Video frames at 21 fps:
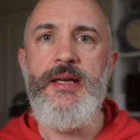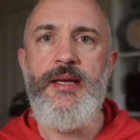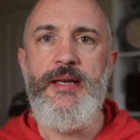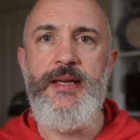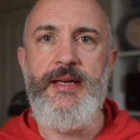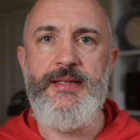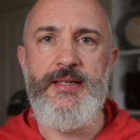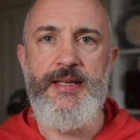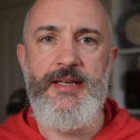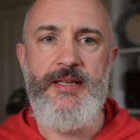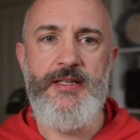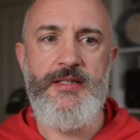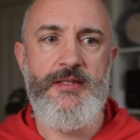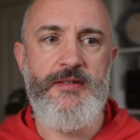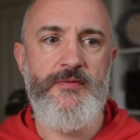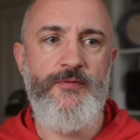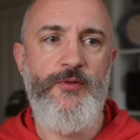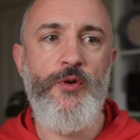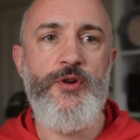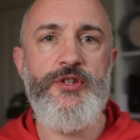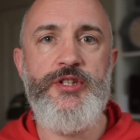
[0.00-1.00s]
it is
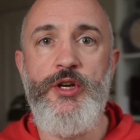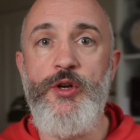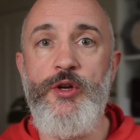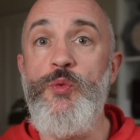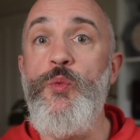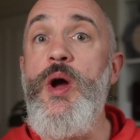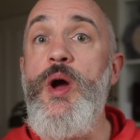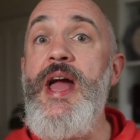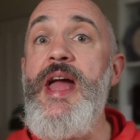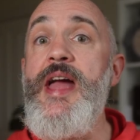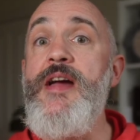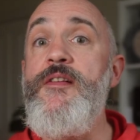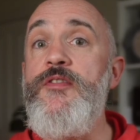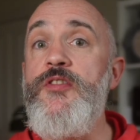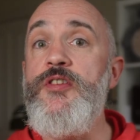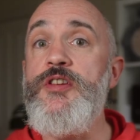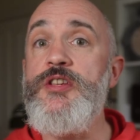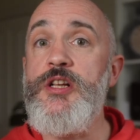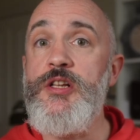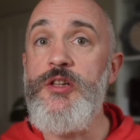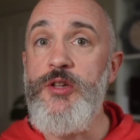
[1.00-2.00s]
focusing on whatever
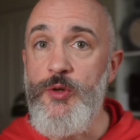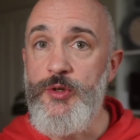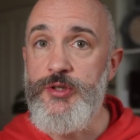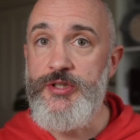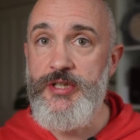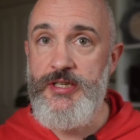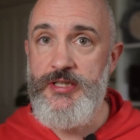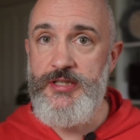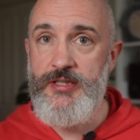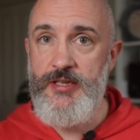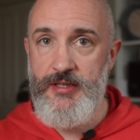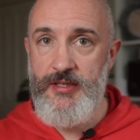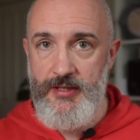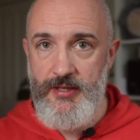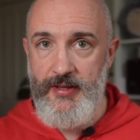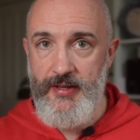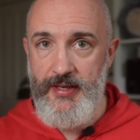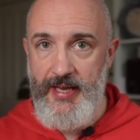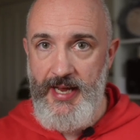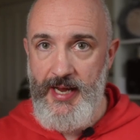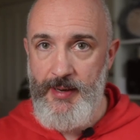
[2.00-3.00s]
is closest to
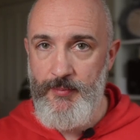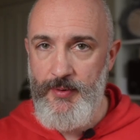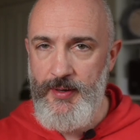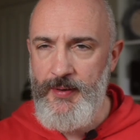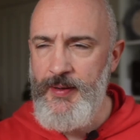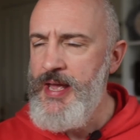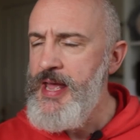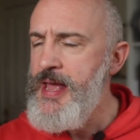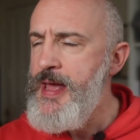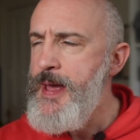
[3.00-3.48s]
the camera.